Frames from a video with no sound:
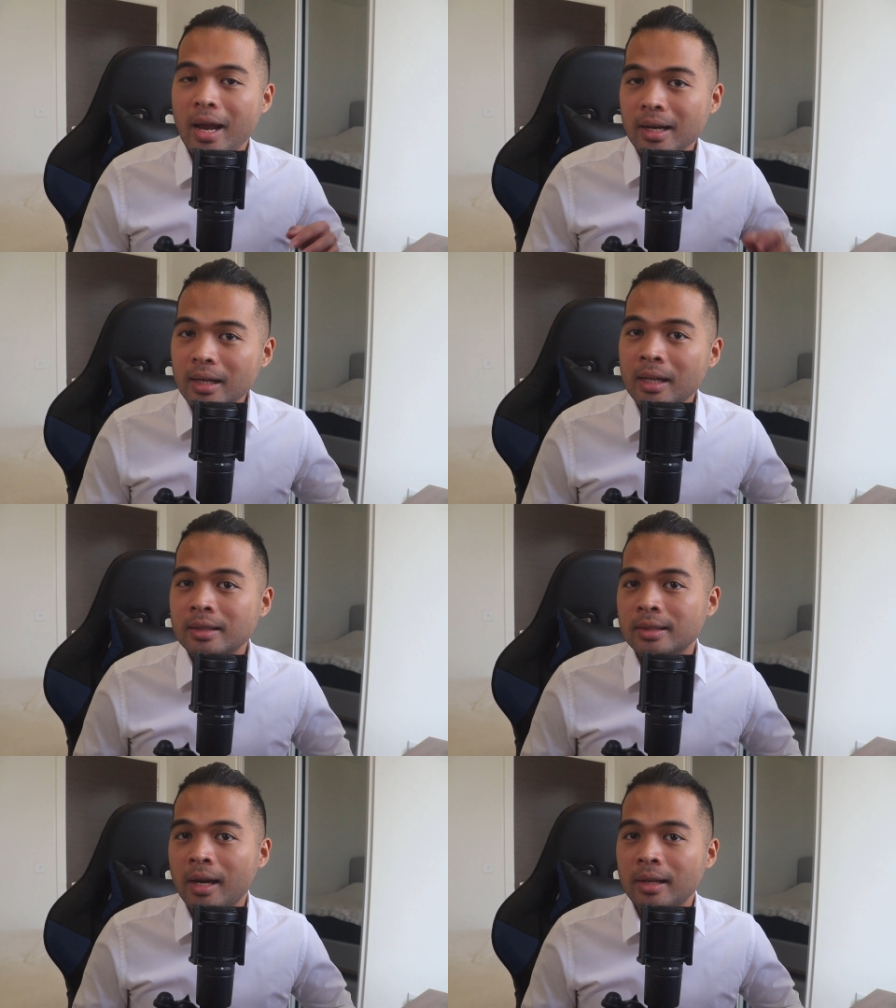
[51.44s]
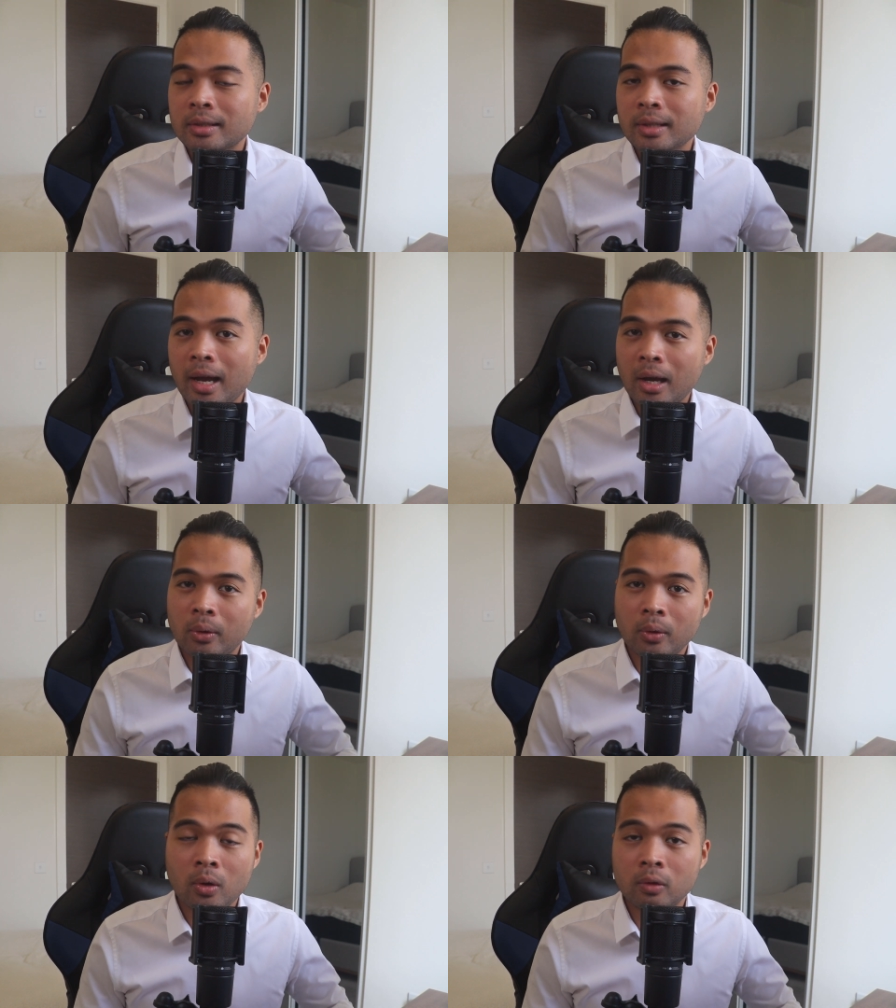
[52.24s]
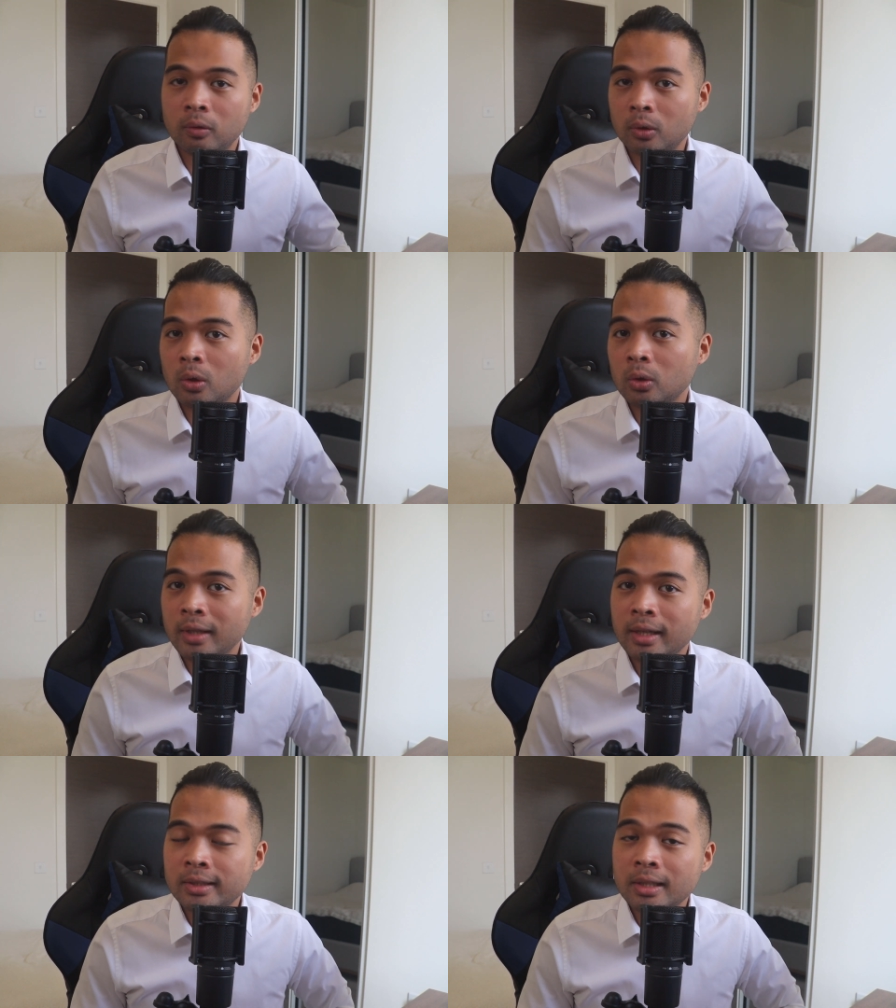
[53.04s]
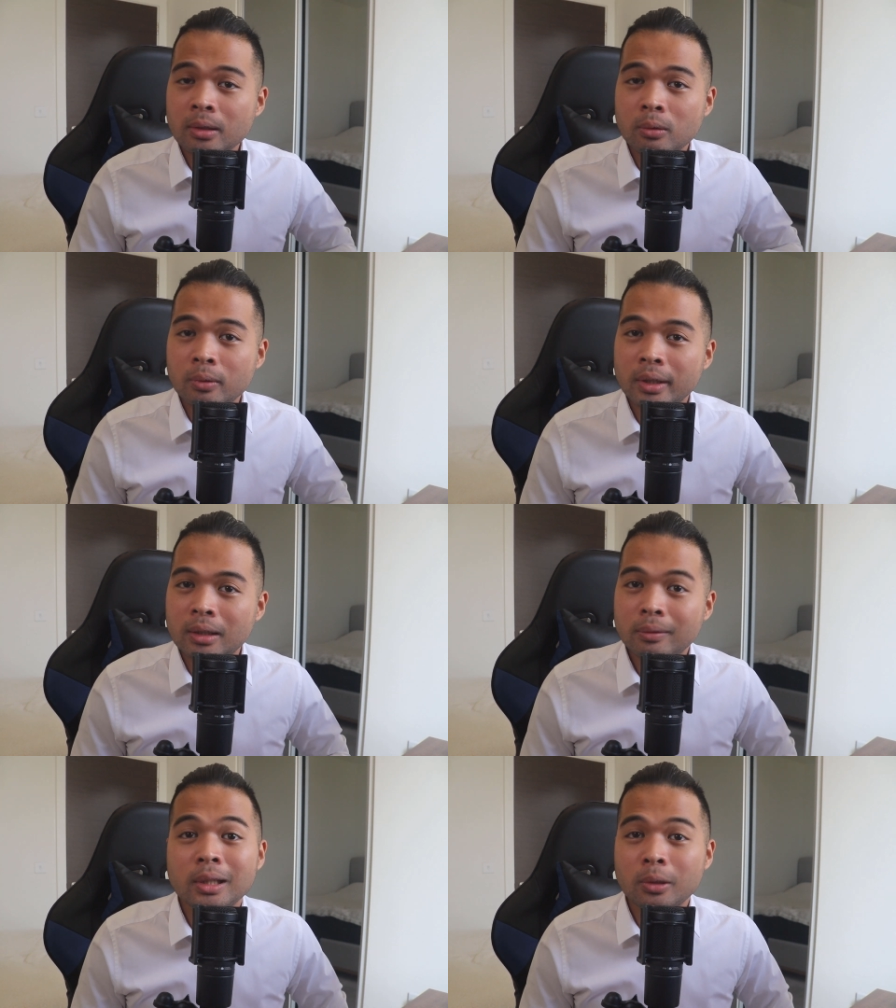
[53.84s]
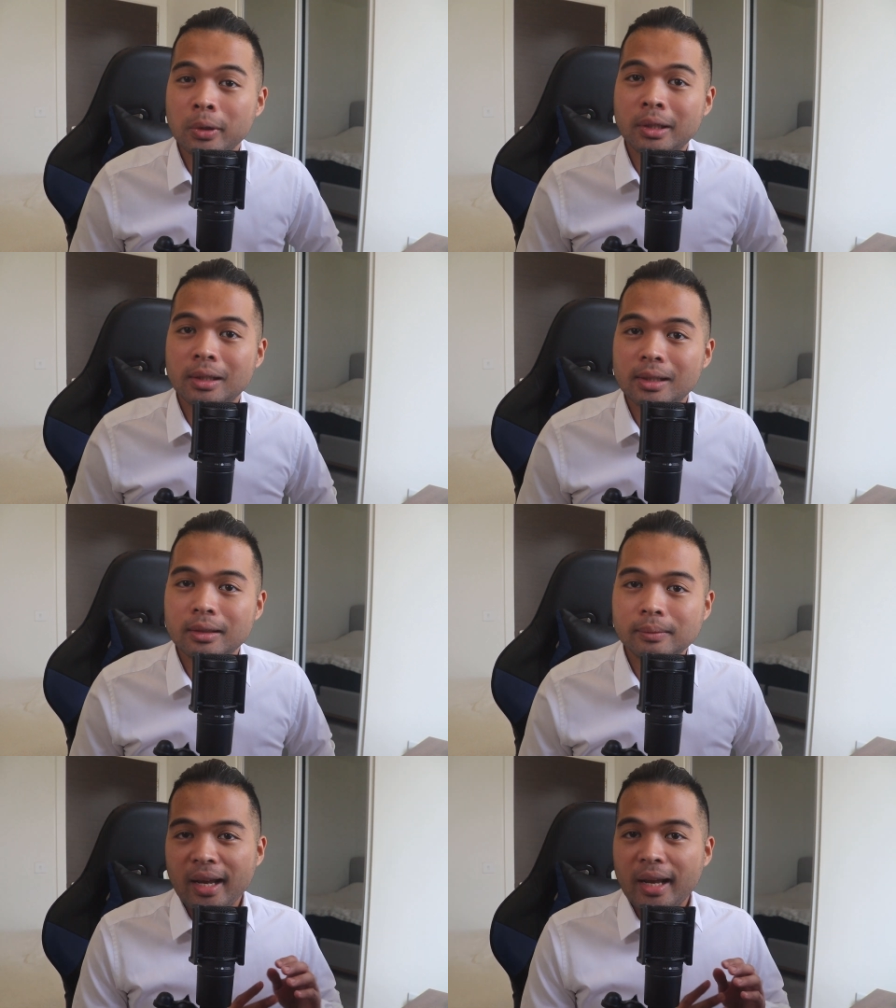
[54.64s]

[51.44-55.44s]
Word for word: and insights out of raw data really, really quickly.